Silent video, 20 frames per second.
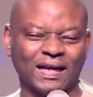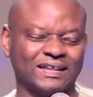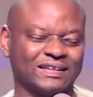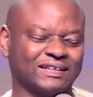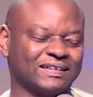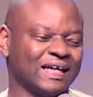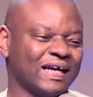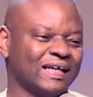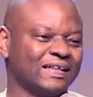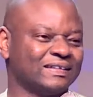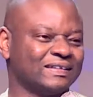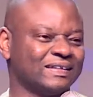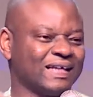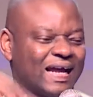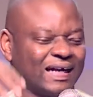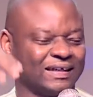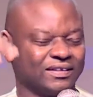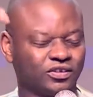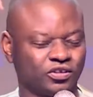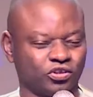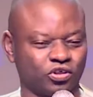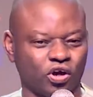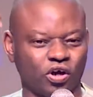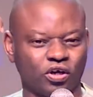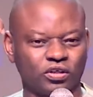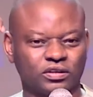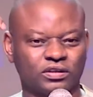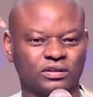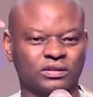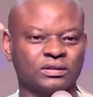She said that
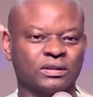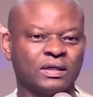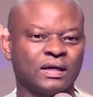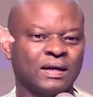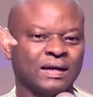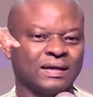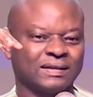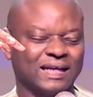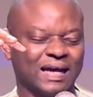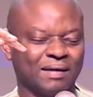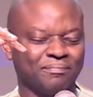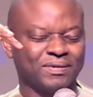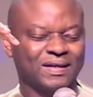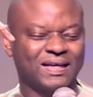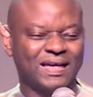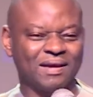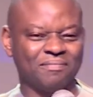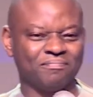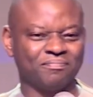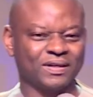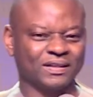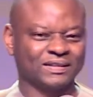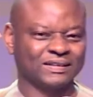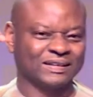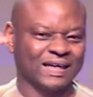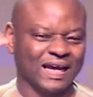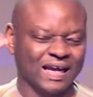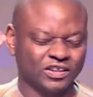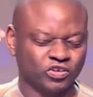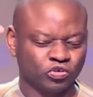dot that became big
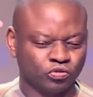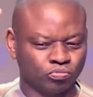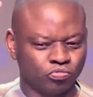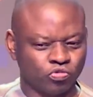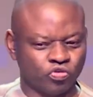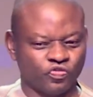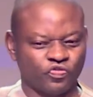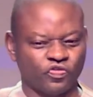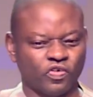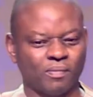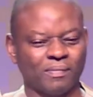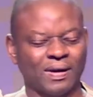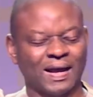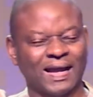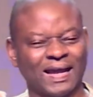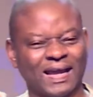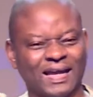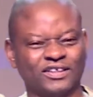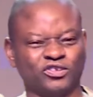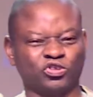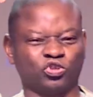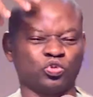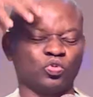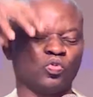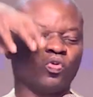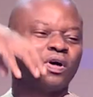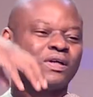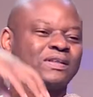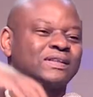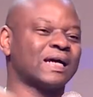started to move from her head
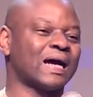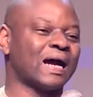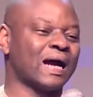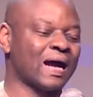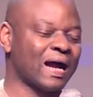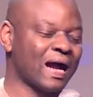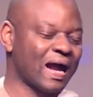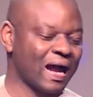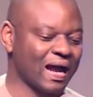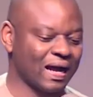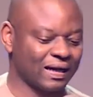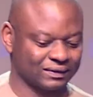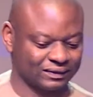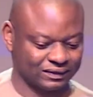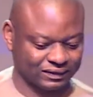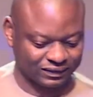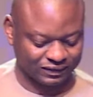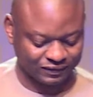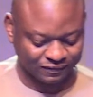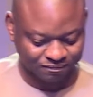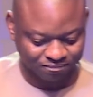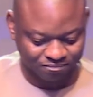towards her heart.